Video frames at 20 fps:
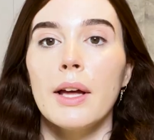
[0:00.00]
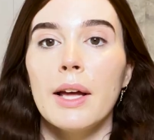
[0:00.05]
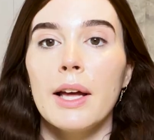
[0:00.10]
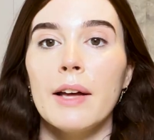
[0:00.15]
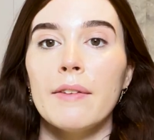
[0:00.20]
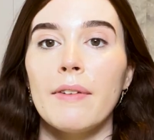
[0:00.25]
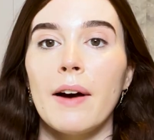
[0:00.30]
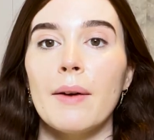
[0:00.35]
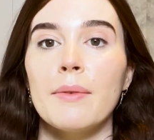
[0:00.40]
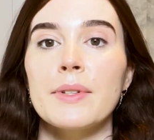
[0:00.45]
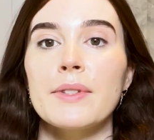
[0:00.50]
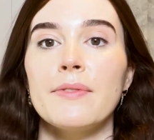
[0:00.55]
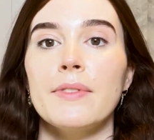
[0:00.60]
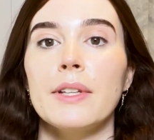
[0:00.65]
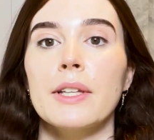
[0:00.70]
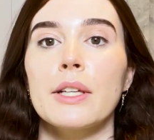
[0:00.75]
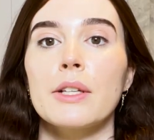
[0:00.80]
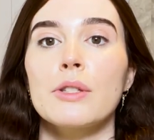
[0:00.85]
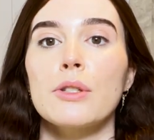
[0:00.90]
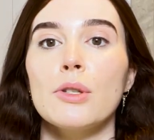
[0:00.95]
If I was
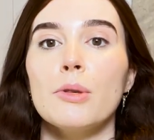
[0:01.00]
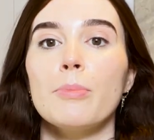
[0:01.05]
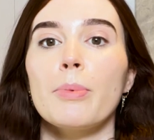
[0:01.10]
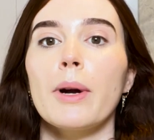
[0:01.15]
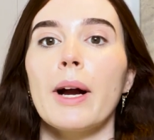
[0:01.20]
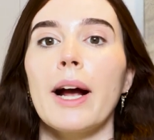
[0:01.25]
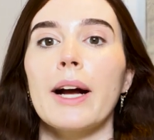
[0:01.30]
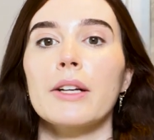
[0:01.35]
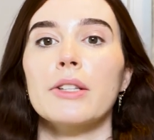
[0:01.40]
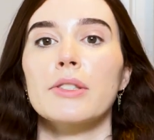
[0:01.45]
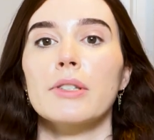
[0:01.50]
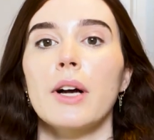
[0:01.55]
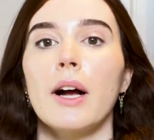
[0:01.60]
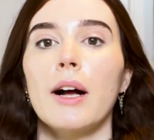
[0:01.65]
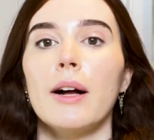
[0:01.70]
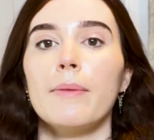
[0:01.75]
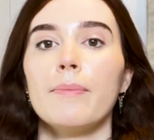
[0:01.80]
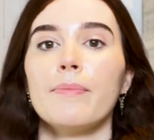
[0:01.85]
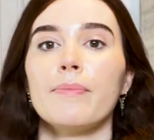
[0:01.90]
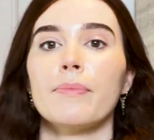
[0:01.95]
feeling super
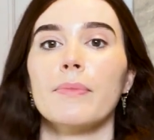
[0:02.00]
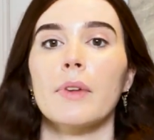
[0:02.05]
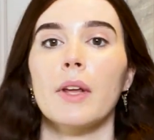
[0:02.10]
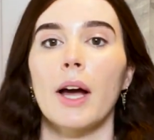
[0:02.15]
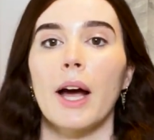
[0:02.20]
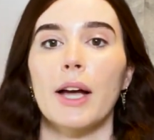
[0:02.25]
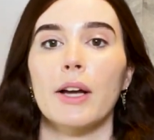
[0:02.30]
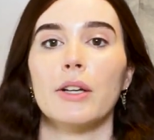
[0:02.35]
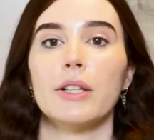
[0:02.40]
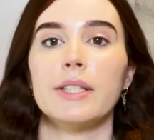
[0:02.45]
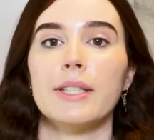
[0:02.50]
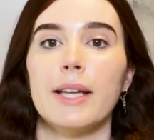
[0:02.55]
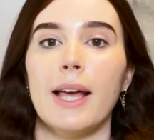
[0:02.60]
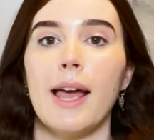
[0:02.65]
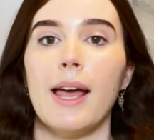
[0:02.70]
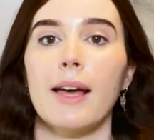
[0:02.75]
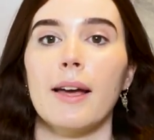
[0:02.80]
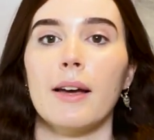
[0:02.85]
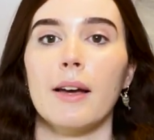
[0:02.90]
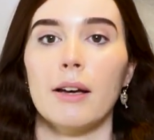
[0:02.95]
extra, I could
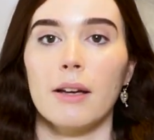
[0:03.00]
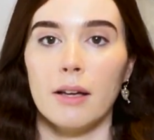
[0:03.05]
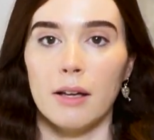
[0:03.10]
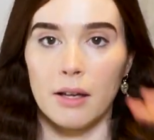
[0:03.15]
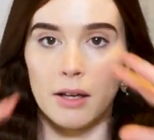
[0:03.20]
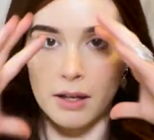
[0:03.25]
take